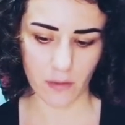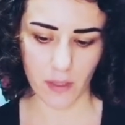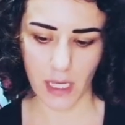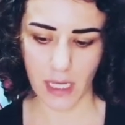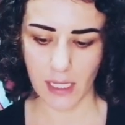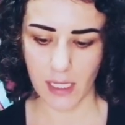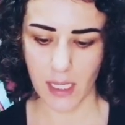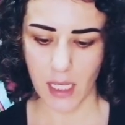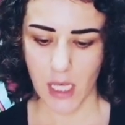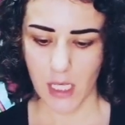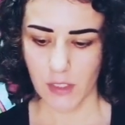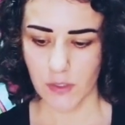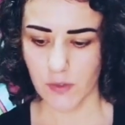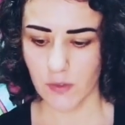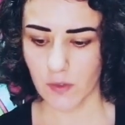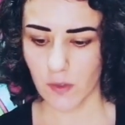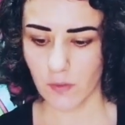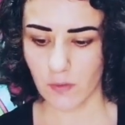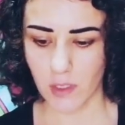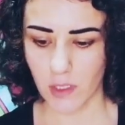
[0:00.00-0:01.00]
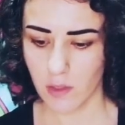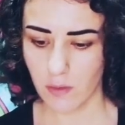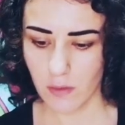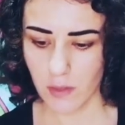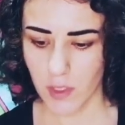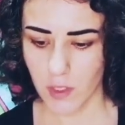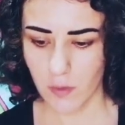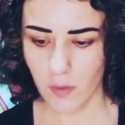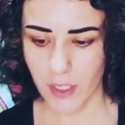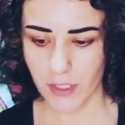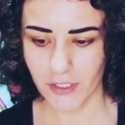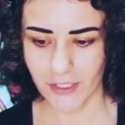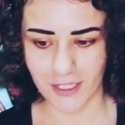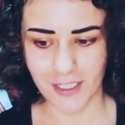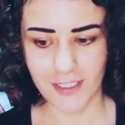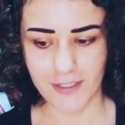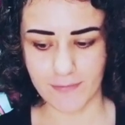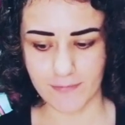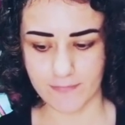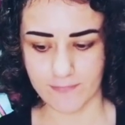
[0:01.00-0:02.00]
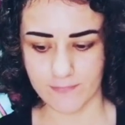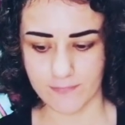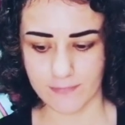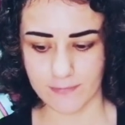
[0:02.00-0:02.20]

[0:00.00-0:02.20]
okay? So you are done.